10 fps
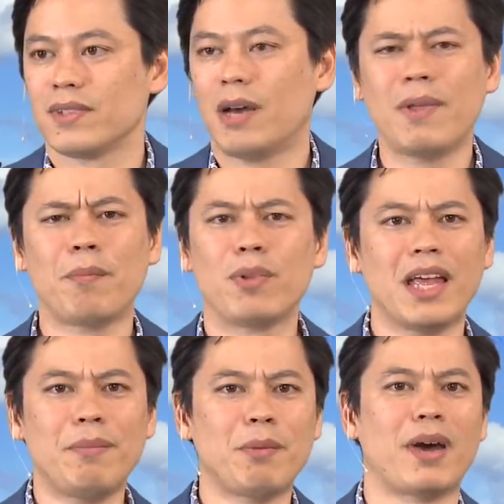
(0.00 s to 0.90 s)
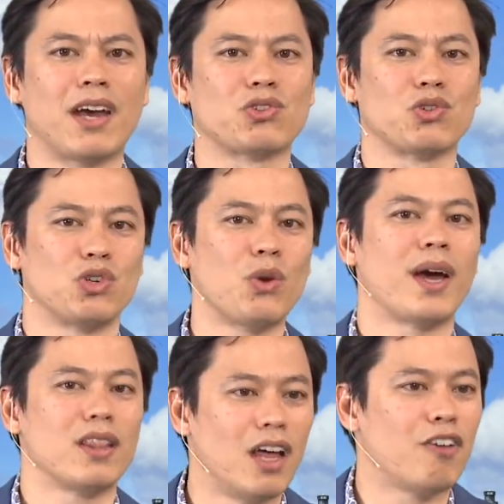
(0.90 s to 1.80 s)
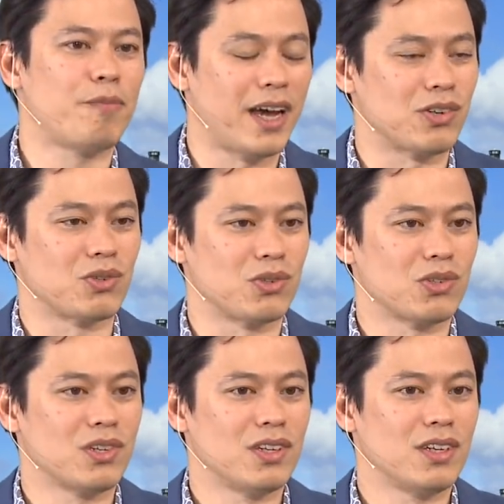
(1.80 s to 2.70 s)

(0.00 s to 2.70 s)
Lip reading: I'm not blaming pastors. You know I love pastors.